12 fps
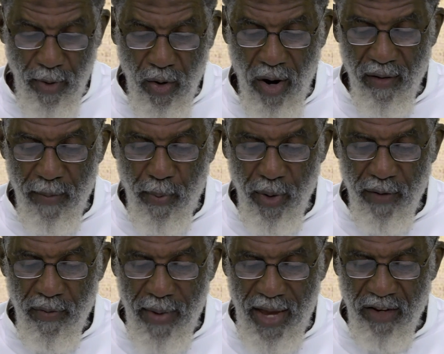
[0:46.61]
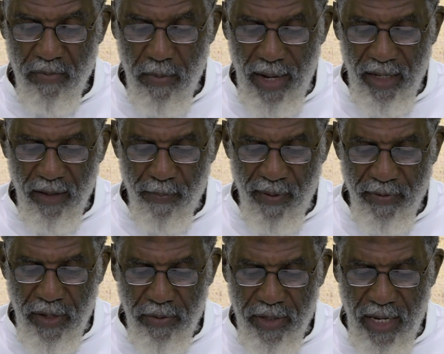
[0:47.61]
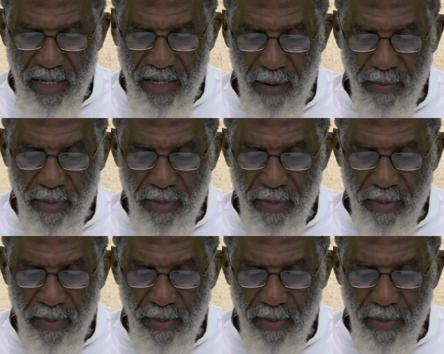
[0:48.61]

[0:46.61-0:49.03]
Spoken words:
And Bukhari reported from Anas bin Malik, the Prophet